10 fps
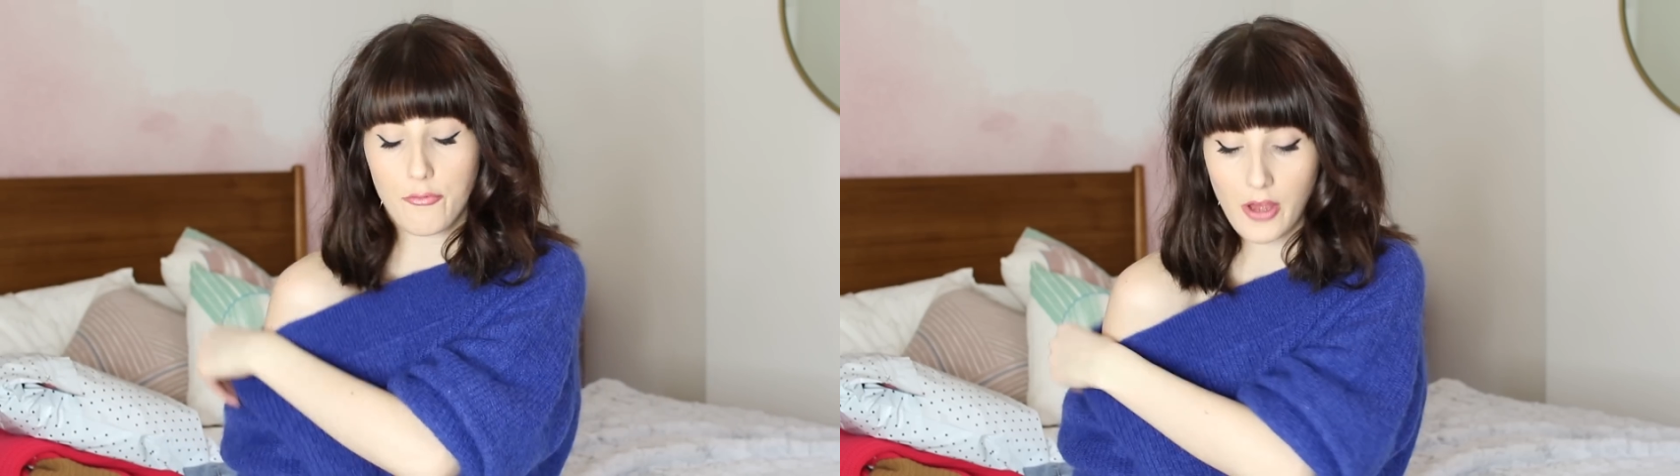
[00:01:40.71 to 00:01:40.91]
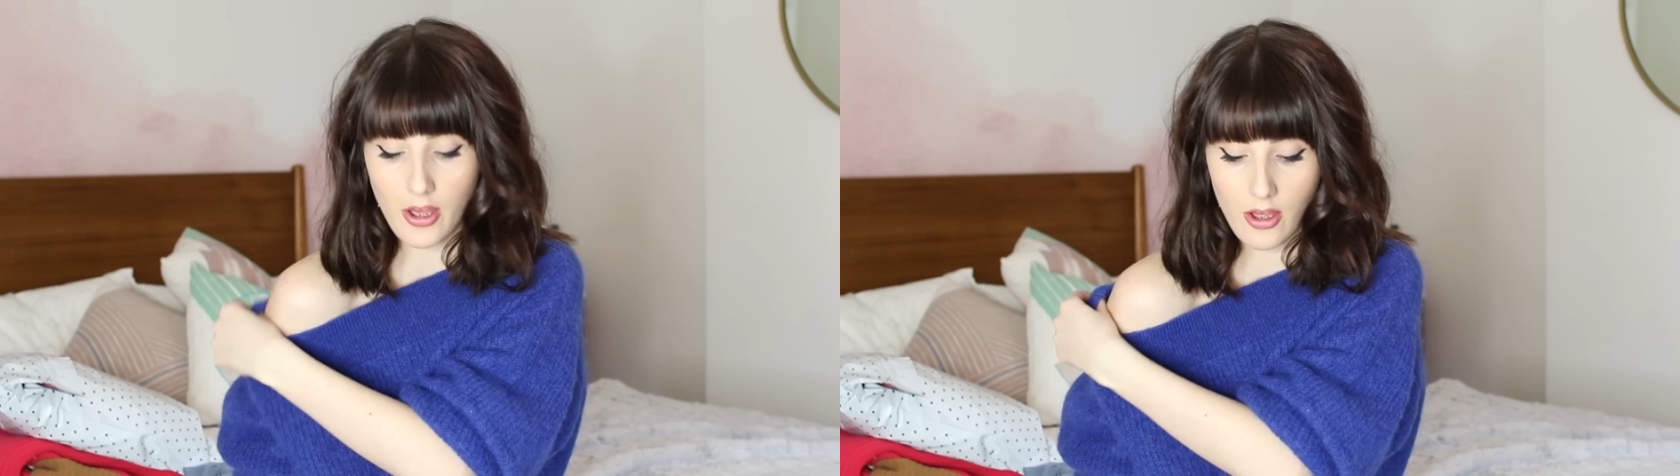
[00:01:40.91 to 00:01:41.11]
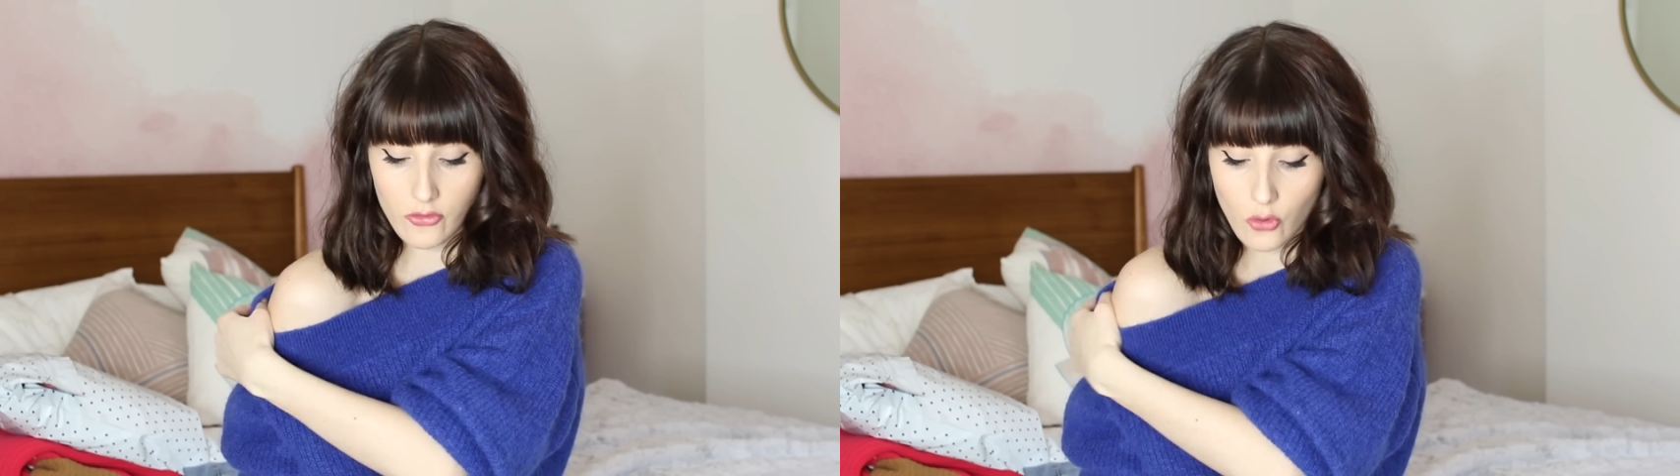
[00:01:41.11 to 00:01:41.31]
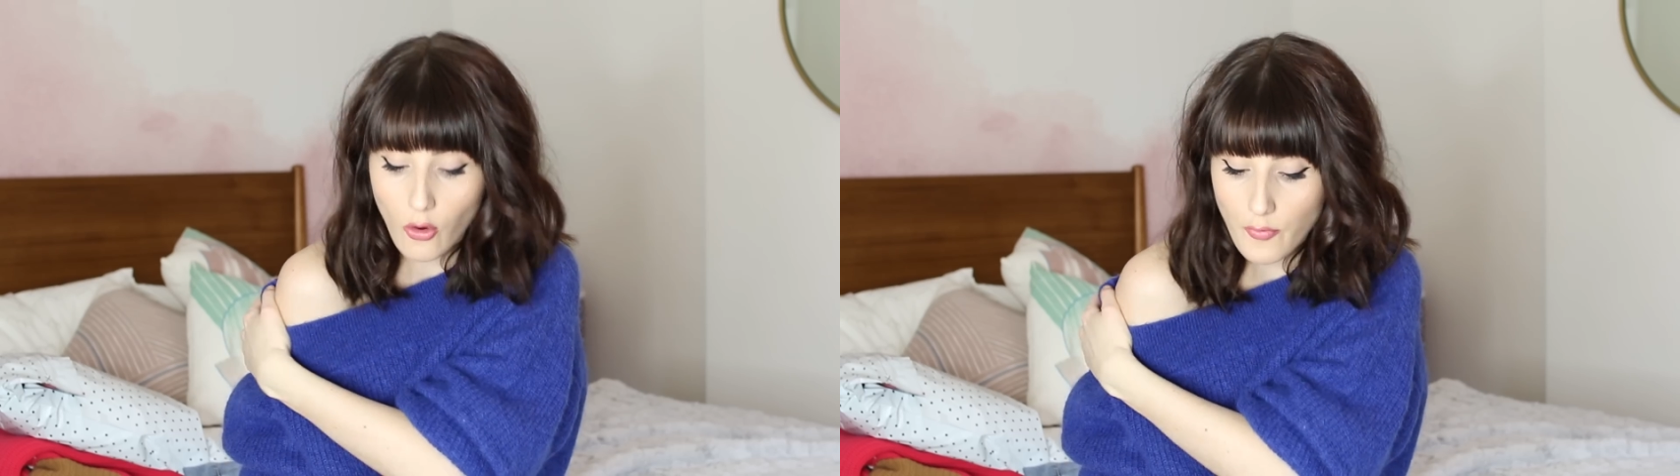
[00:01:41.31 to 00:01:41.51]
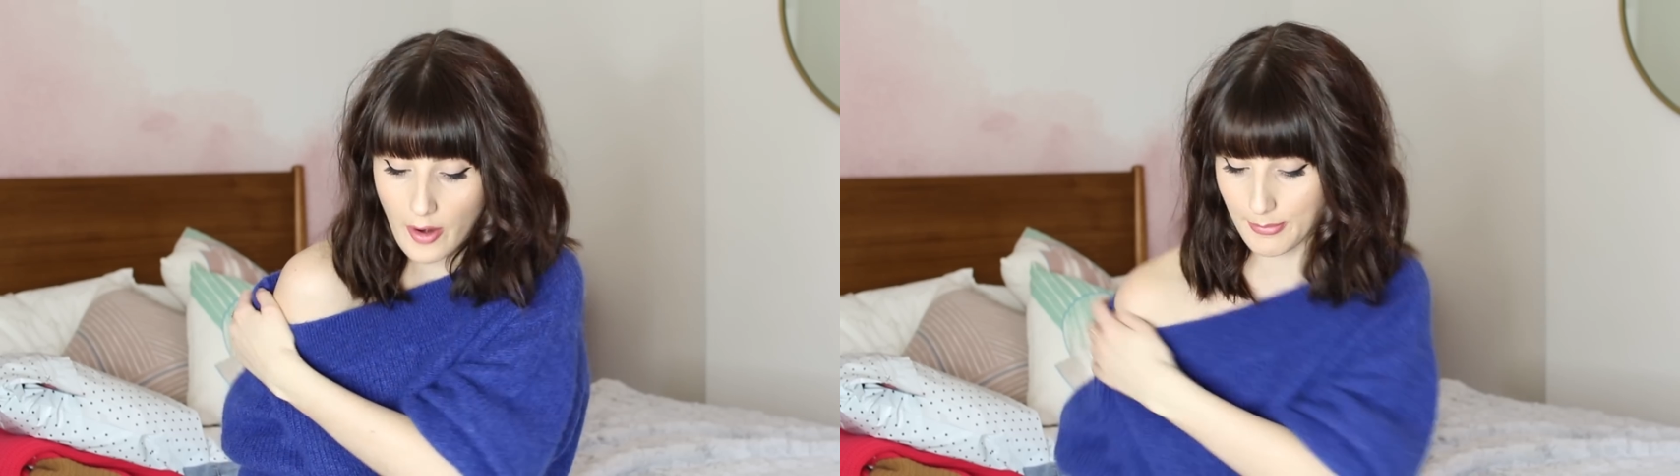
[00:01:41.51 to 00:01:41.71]
for
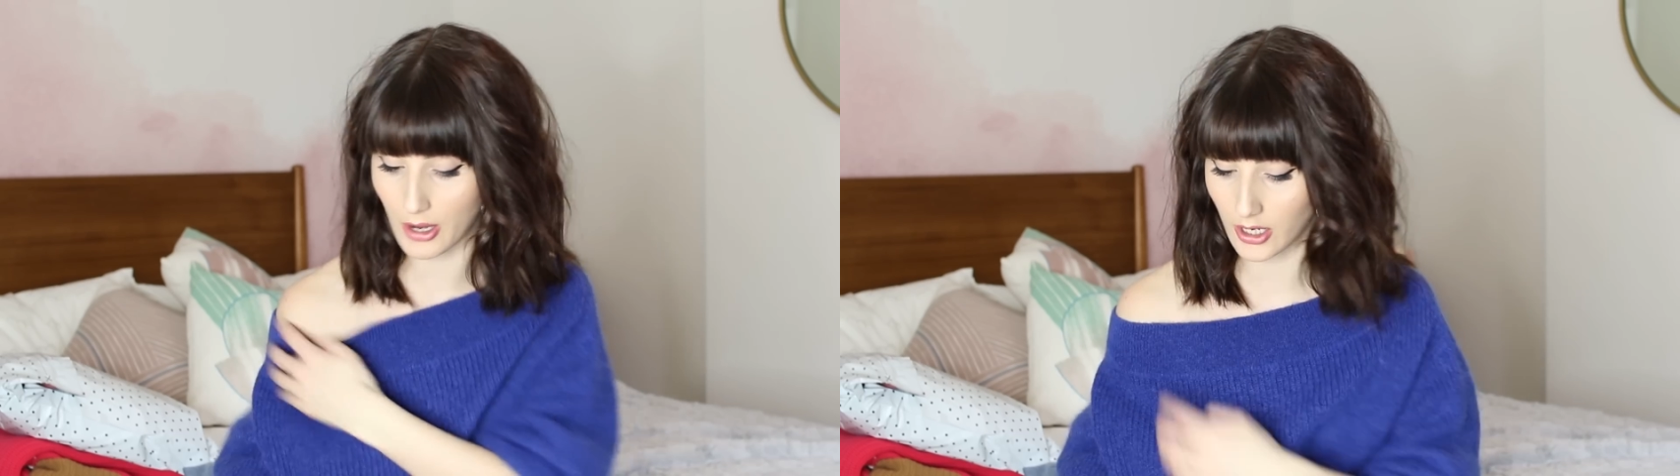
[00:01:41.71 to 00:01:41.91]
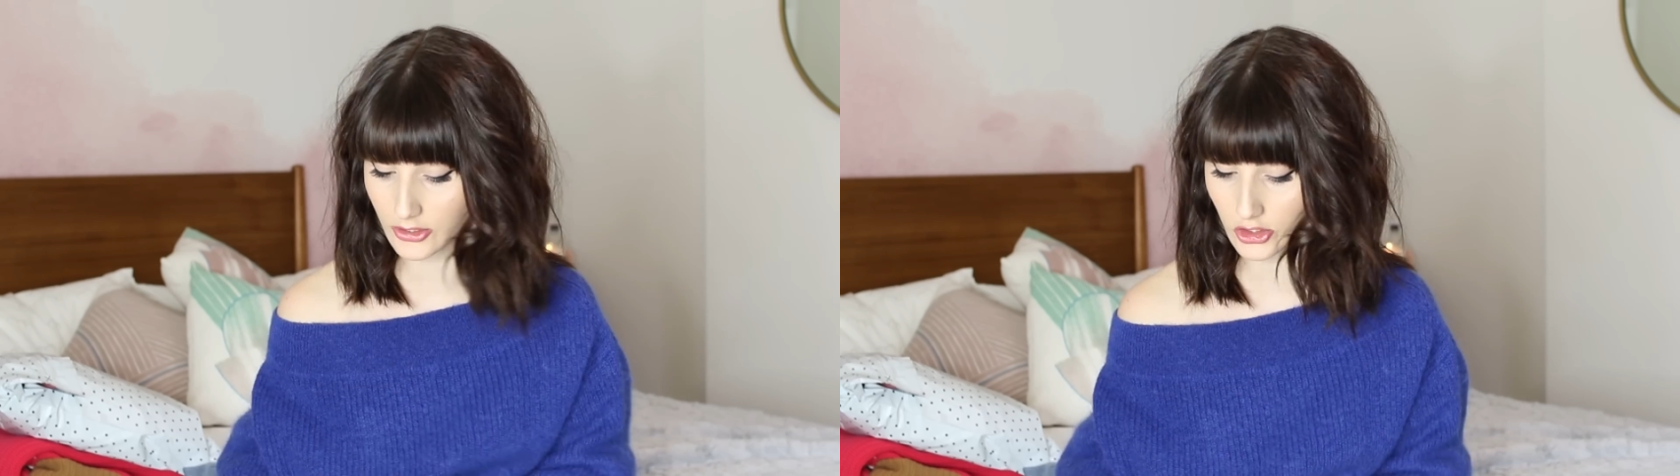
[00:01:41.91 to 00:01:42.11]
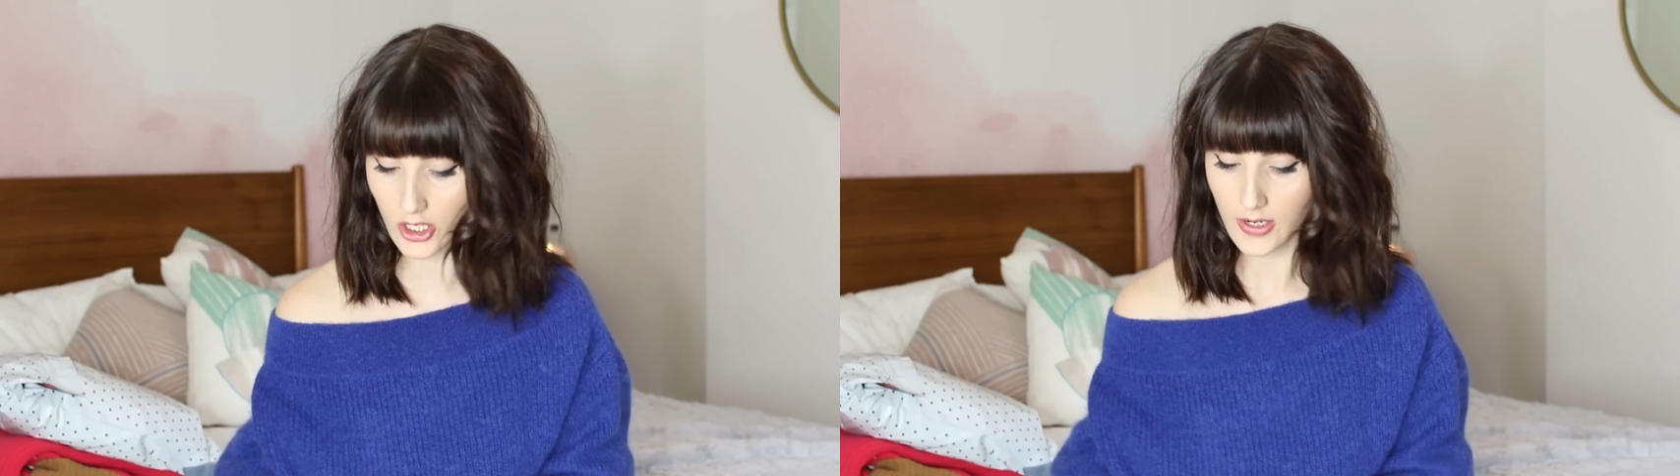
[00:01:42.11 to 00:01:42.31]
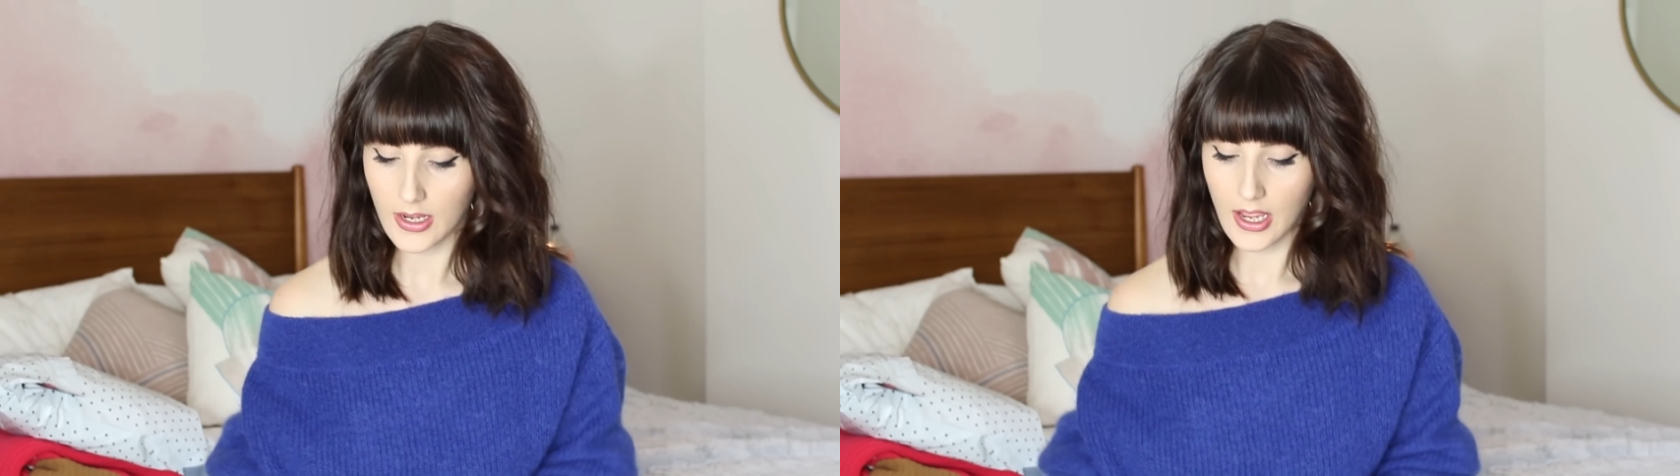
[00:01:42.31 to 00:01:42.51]
not very much.